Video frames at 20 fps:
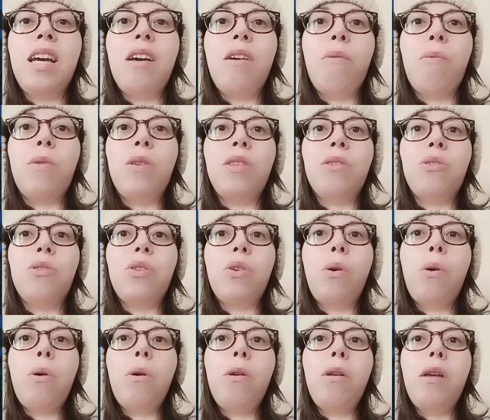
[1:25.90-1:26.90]
with the
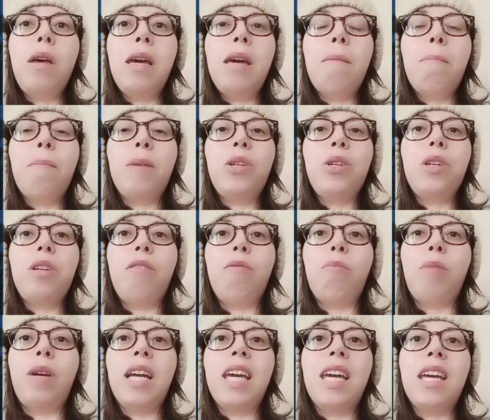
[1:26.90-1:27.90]
sole ambition
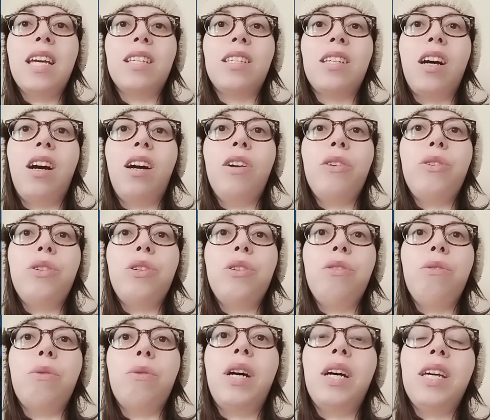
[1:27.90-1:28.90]
of bringing his art to
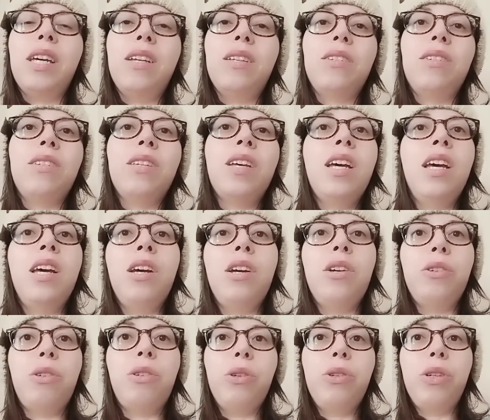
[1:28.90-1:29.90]
new heights.
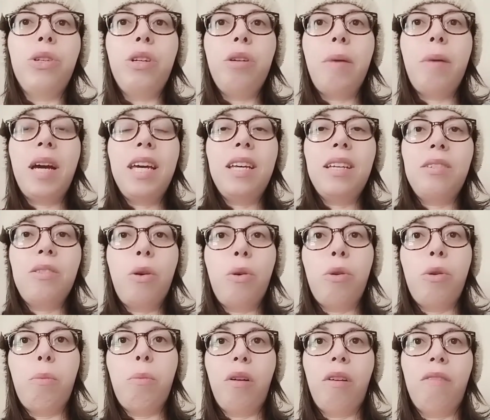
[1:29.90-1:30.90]
Tortured by his
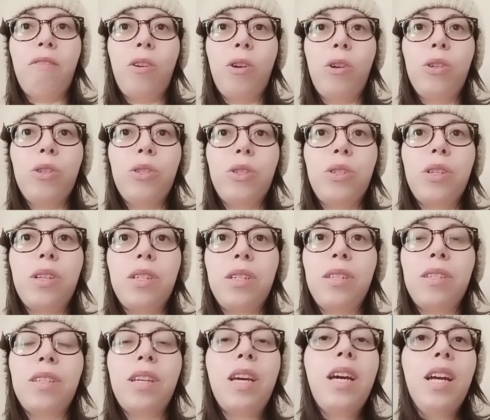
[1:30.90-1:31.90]
own perverse
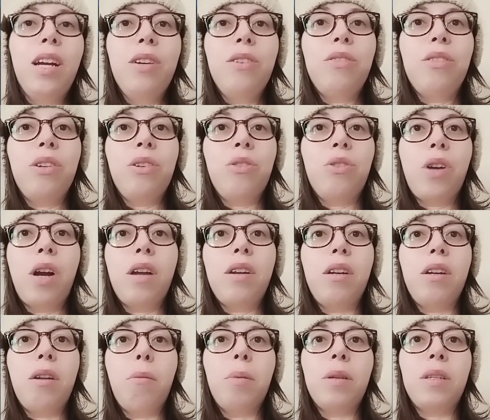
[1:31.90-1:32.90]
desires and drawn
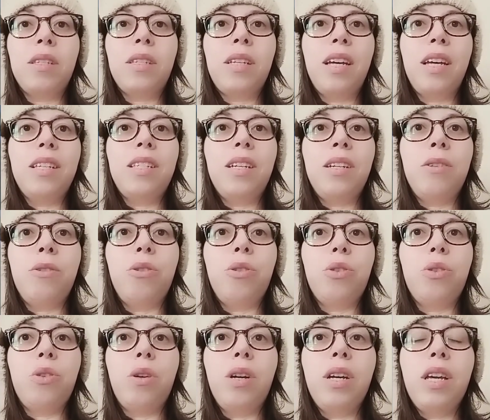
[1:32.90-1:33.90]
to possess and
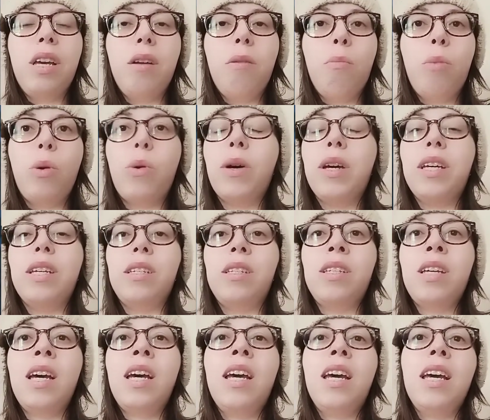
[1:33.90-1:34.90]
destroy young
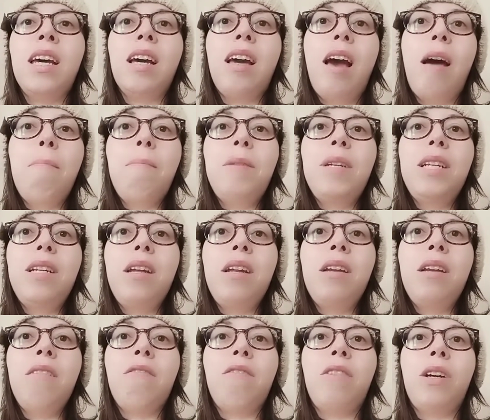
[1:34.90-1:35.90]
boys, Compton
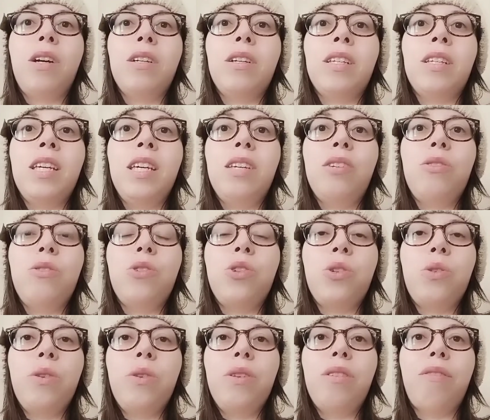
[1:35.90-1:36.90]
inadvertently
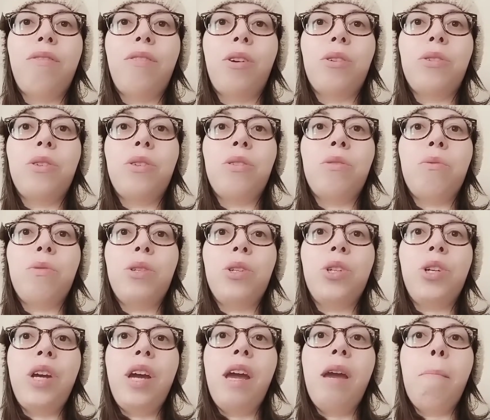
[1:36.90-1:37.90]
joins forces with
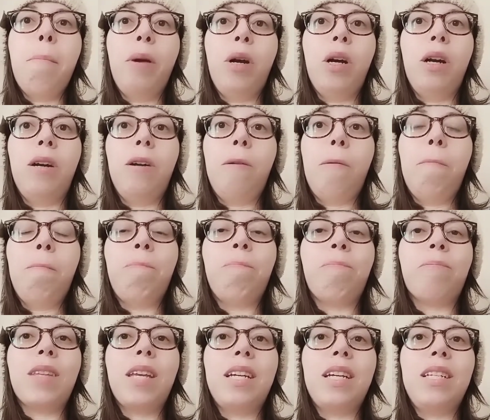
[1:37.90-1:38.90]
Jay Byrne,
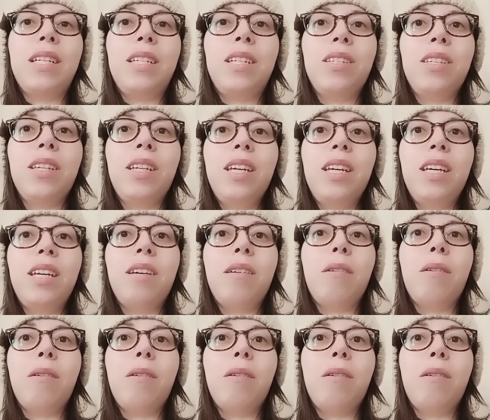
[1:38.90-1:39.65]
a dissolute